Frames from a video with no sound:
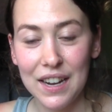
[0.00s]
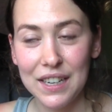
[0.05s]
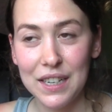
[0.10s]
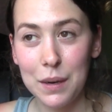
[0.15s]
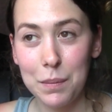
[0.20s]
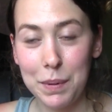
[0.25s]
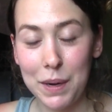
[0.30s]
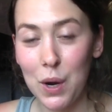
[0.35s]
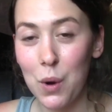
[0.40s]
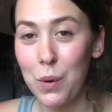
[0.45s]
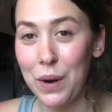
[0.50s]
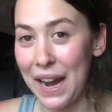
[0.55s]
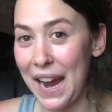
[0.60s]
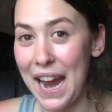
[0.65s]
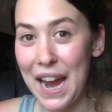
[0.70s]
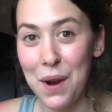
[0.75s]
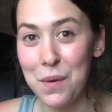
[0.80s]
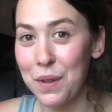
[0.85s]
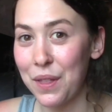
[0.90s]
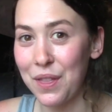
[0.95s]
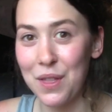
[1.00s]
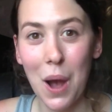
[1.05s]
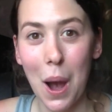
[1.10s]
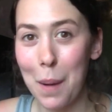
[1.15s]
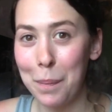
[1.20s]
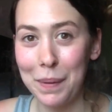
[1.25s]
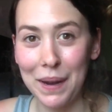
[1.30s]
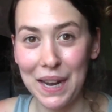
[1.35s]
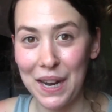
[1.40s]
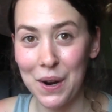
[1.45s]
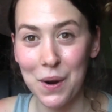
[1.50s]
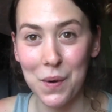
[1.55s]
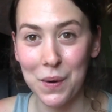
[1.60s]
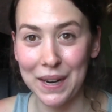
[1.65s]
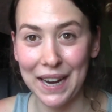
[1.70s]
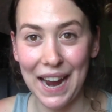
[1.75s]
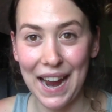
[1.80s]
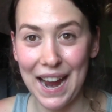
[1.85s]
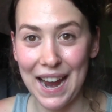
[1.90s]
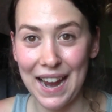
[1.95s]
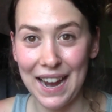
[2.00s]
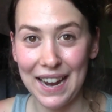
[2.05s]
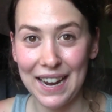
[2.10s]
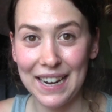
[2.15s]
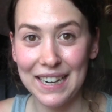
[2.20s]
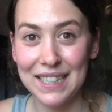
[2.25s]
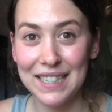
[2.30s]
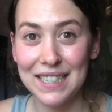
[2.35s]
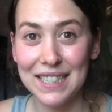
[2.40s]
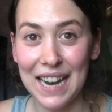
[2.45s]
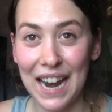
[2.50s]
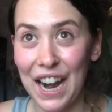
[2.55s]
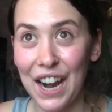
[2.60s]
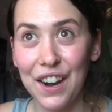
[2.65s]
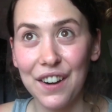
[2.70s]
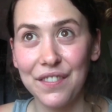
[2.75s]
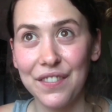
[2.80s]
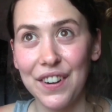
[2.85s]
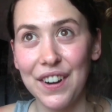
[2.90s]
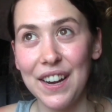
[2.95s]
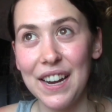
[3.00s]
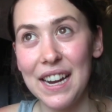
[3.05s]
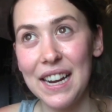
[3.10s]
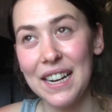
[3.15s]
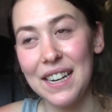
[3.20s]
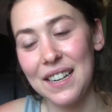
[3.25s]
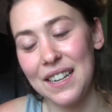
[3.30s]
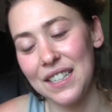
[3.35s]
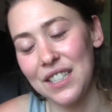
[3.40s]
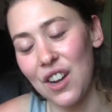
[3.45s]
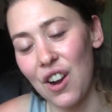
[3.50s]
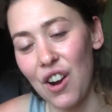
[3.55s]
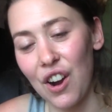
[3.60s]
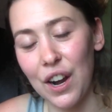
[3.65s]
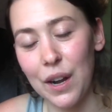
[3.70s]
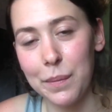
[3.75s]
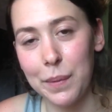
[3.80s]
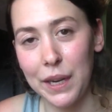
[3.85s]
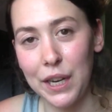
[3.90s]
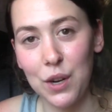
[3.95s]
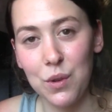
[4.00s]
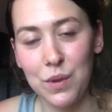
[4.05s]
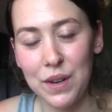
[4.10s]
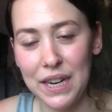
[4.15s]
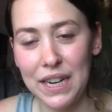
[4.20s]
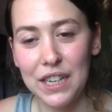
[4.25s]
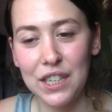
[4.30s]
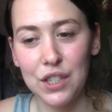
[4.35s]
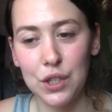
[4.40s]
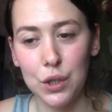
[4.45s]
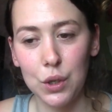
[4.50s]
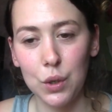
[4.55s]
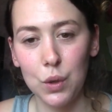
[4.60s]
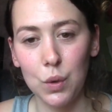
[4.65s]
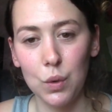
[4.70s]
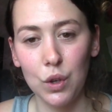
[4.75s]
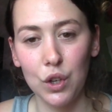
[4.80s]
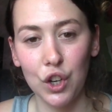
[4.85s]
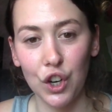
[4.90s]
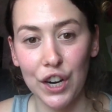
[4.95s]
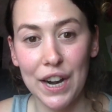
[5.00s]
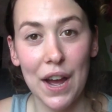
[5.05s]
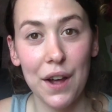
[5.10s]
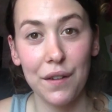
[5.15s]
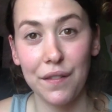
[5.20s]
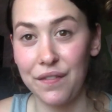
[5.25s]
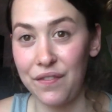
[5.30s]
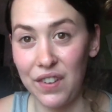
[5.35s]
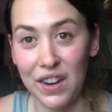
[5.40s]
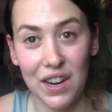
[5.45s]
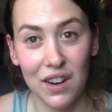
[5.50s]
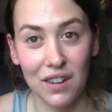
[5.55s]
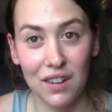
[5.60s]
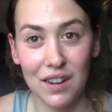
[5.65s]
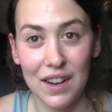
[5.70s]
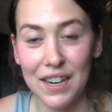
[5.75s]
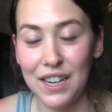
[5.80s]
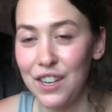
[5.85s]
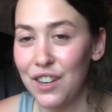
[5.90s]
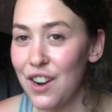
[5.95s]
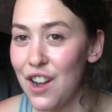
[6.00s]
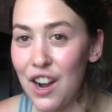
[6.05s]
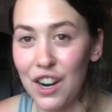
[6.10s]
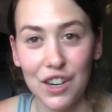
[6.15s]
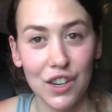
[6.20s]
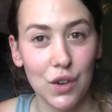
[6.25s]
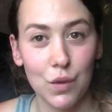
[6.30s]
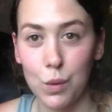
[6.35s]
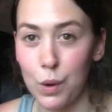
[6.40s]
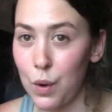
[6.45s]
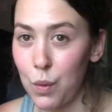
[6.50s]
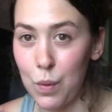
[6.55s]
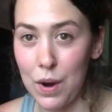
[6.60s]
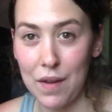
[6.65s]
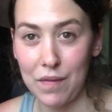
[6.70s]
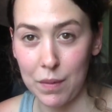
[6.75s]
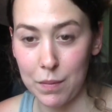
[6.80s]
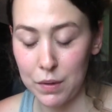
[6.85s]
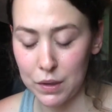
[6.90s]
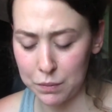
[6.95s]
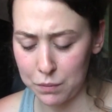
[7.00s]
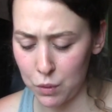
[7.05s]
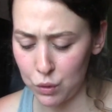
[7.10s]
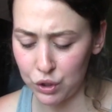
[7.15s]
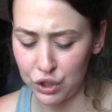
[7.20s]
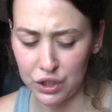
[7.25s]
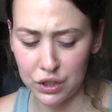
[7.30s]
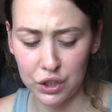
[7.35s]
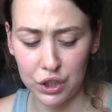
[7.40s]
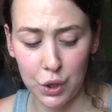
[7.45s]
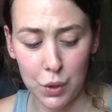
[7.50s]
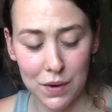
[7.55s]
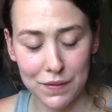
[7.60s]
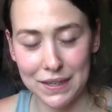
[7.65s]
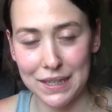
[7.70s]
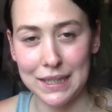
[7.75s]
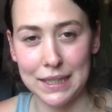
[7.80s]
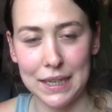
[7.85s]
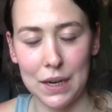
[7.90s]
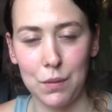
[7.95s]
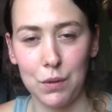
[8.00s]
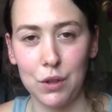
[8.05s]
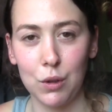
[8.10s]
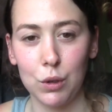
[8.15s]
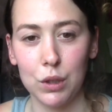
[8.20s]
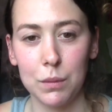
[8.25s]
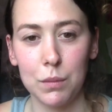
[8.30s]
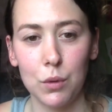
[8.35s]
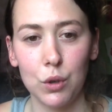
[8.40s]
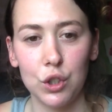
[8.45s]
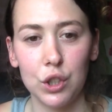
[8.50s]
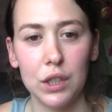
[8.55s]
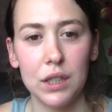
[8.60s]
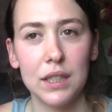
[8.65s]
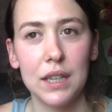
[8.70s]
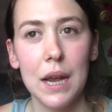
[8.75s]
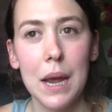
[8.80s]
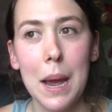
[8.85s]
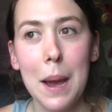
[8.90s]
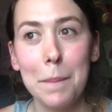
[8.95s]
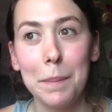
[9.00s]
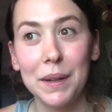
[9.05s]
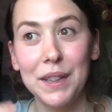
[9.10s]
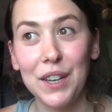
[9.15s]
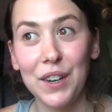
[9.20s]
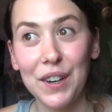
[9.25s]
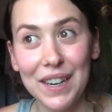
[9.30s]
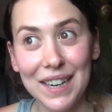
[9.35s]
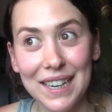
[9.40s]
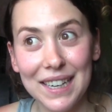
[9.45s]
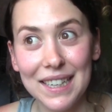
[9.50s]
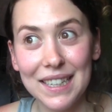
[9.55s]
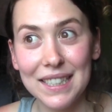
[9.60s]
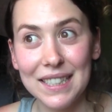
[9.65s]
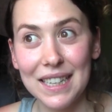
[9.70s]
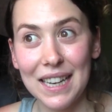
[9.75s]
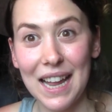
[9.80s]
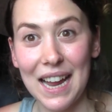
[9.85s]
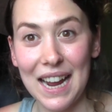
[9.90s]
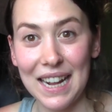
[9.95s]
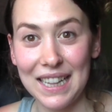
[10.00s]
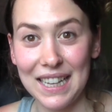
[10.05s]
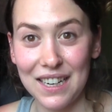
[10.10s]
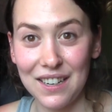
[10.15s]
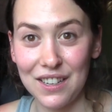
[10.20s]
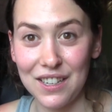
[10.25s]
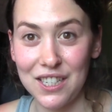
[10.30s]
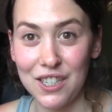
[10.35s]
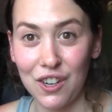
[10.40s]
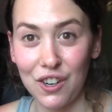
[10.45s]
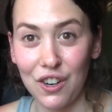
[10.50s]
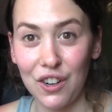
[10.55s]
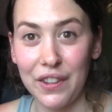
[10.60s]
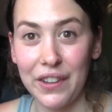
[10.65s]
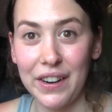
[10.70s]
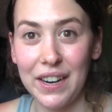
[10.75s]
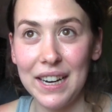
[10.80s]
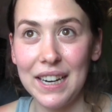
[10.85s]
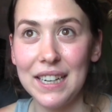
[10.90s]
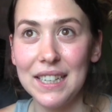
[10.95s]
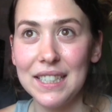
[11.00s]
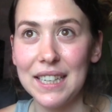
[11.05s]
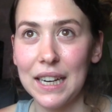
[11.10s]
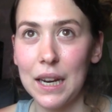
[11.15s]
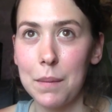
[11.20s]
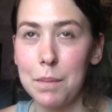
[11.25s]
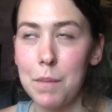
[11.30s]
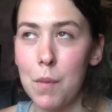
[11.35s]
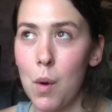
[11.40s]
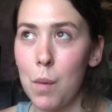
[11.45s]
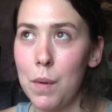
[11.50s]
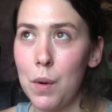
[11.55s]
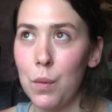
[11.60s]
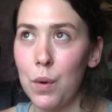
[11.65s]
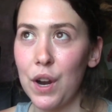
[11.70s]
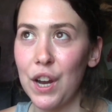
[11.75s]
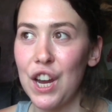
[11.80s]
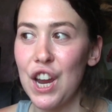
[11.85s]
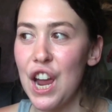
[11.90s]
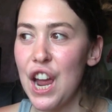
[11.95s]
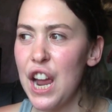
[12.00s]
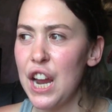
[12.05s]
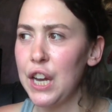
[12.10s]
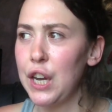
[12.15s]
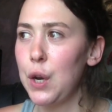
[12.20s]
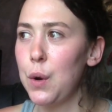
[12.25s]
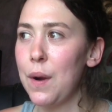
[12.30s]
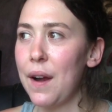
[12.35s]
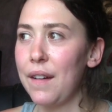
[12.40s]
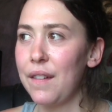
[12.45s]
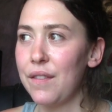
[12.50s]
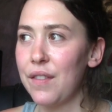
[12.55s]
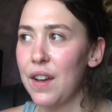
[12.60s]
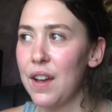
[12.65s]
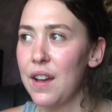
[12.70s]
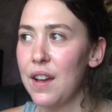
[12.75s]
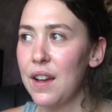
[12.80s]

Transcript: to be okay with not being okay. It's terrifying and it's hard, but you need to learn how to feel, and you're not going to run away from those emotions. You have to sit with those emotions. But there is light at the end of the tunnel. There is like a moment where you have